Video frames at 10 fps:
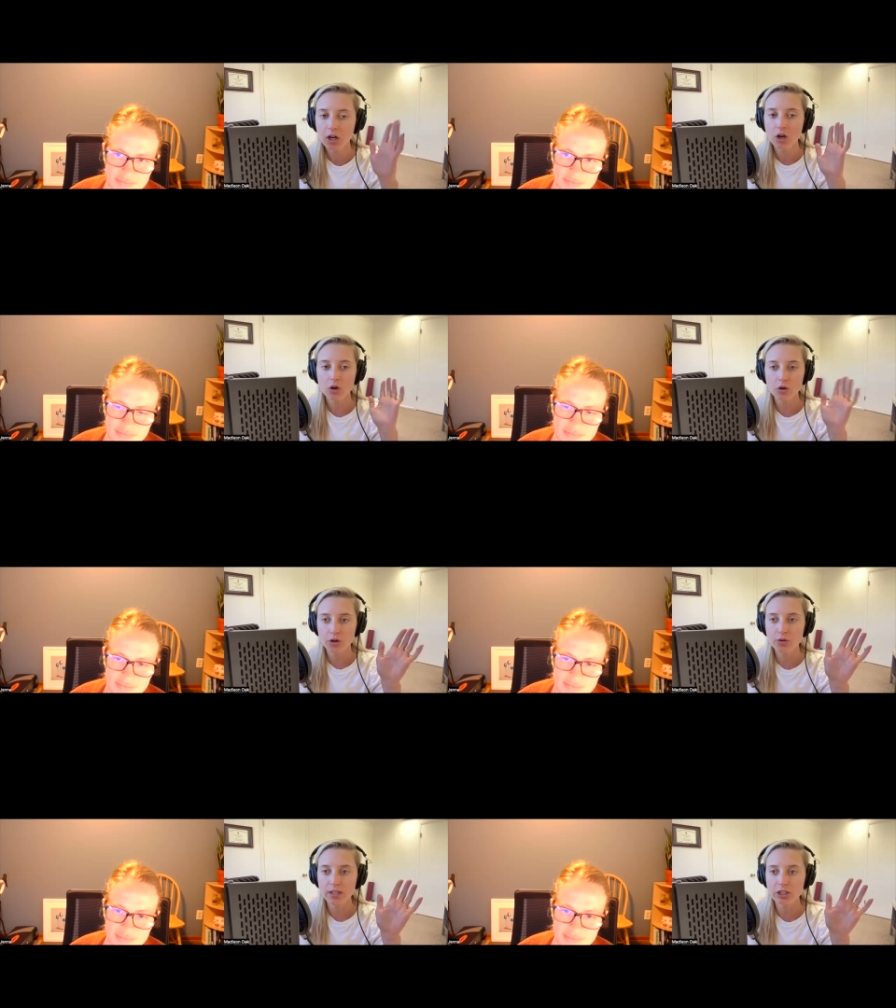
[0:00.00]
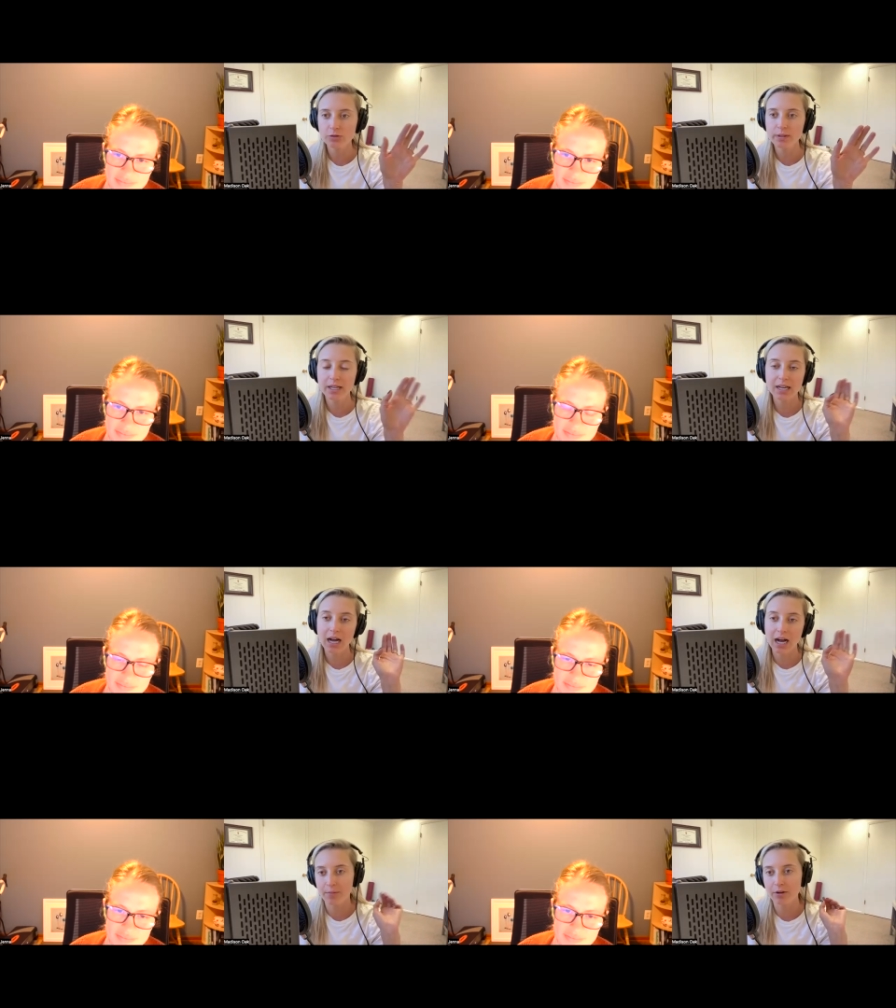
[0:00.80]
who you can just be like,
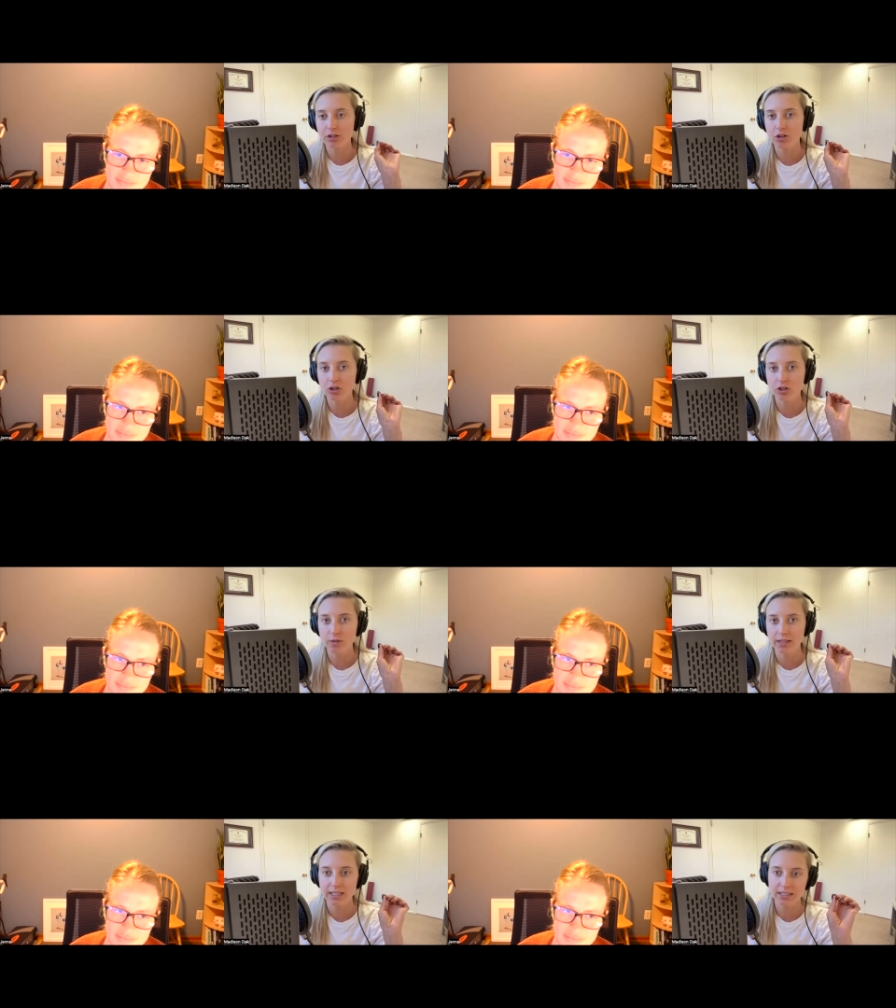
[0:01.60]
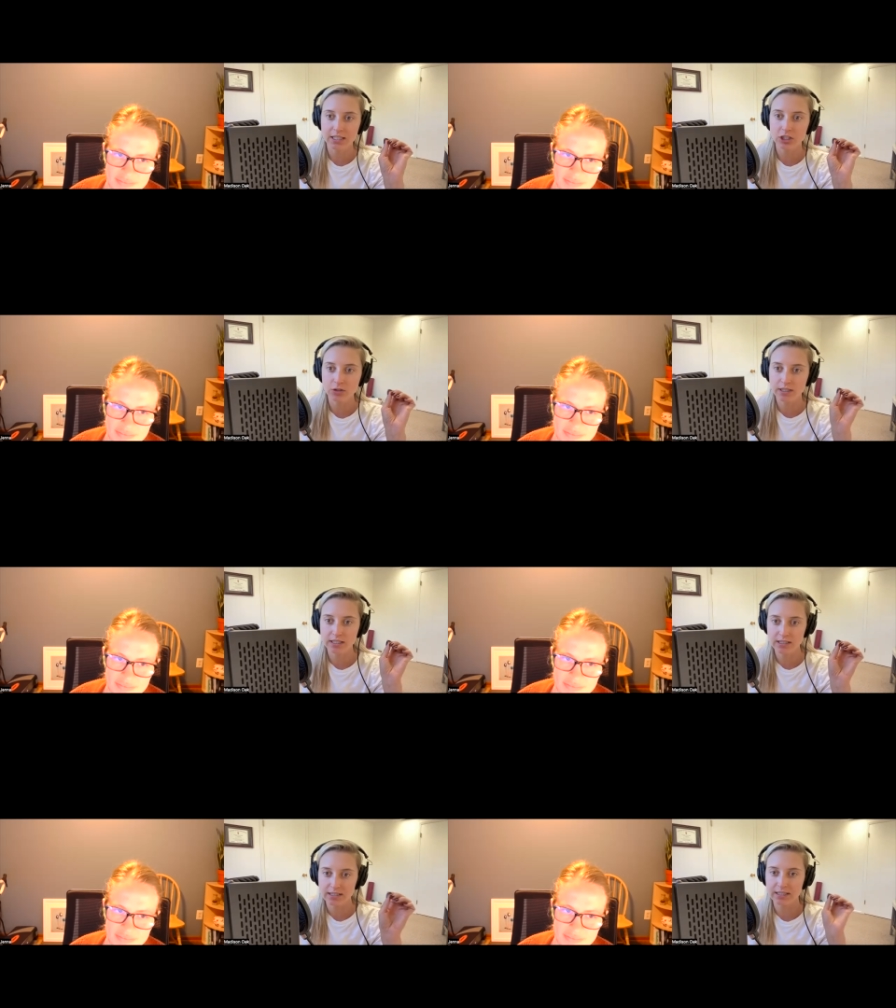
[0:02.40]
I'm going to start doing this and do it
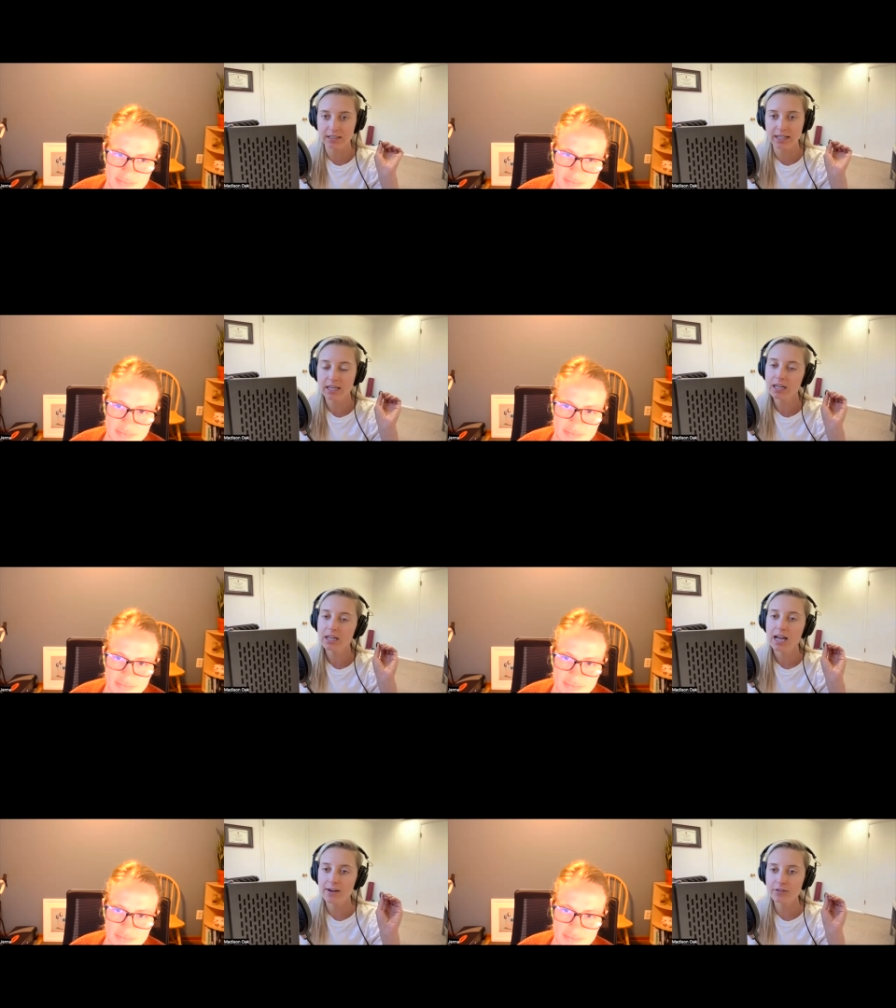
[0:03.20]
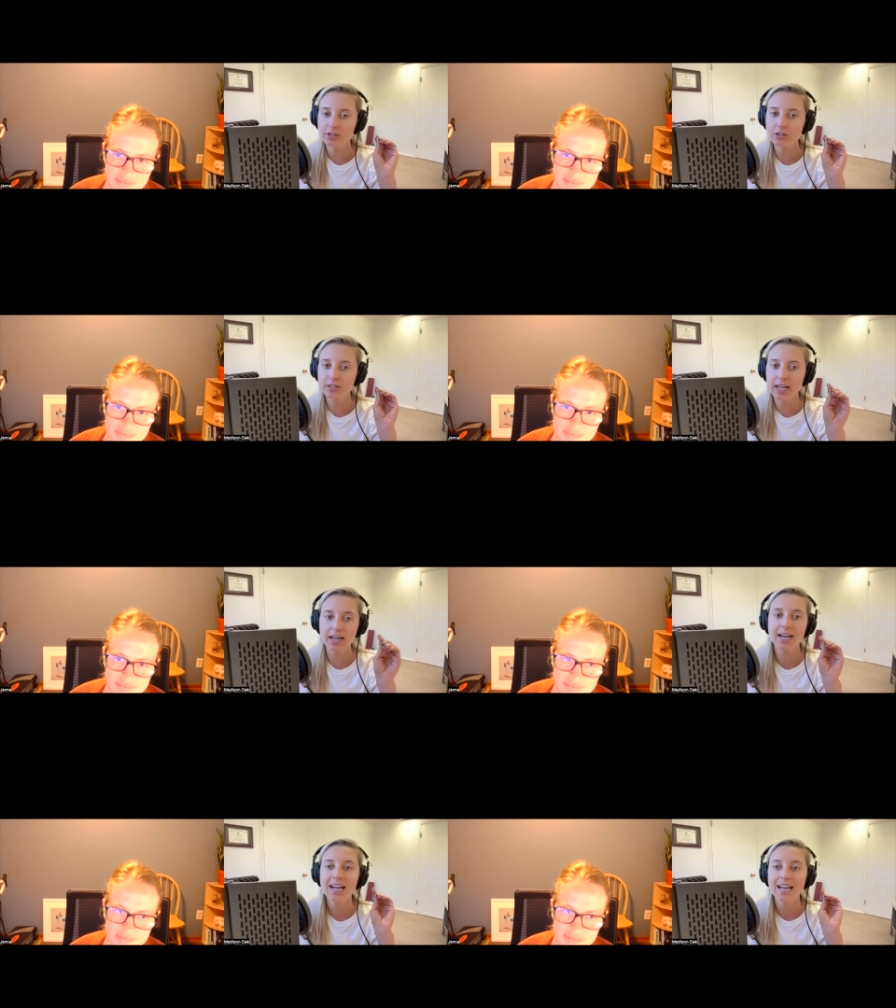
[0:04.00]
consistently every single day